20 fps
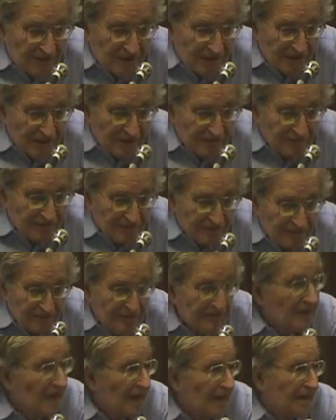the peak year
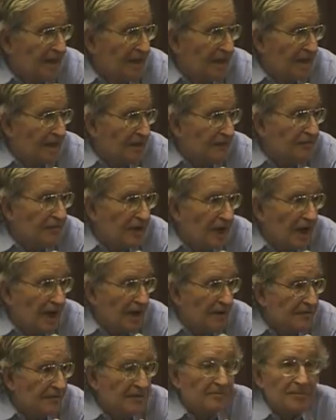of international
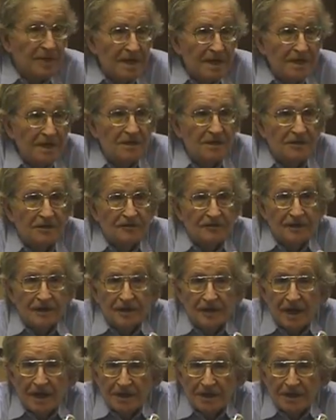terrorism in the Middle East.